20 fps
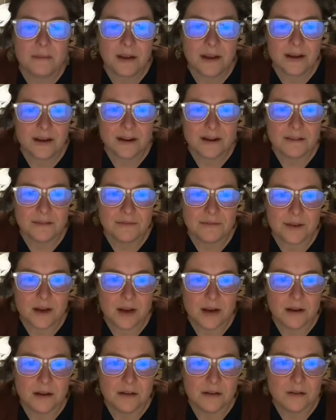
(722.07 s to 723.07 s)
might have
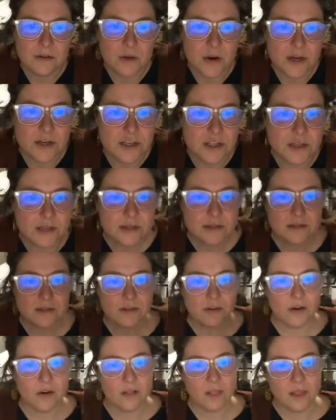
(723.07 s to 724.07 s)
questions
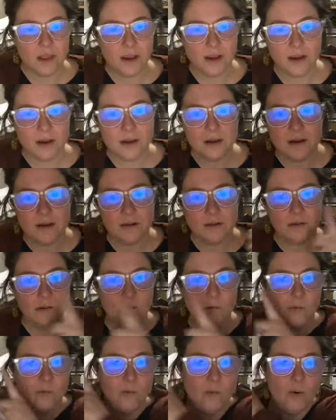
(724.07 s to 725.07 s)
or like
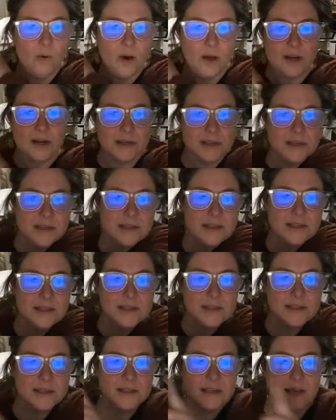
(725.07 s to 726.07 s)
want to
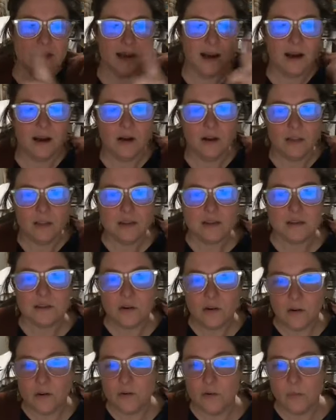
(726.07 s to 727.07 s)
see all this
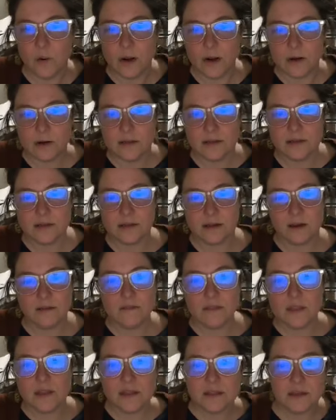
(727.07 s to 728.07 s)
old weird stuff
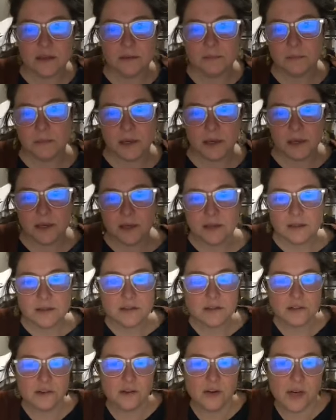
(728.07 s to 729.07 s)
that's in my
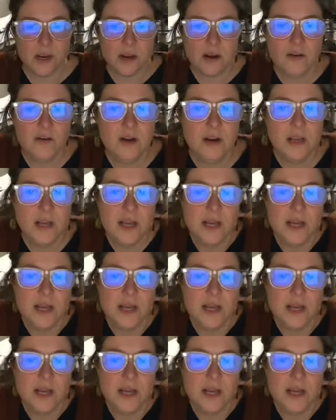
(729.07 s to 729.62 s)
studio.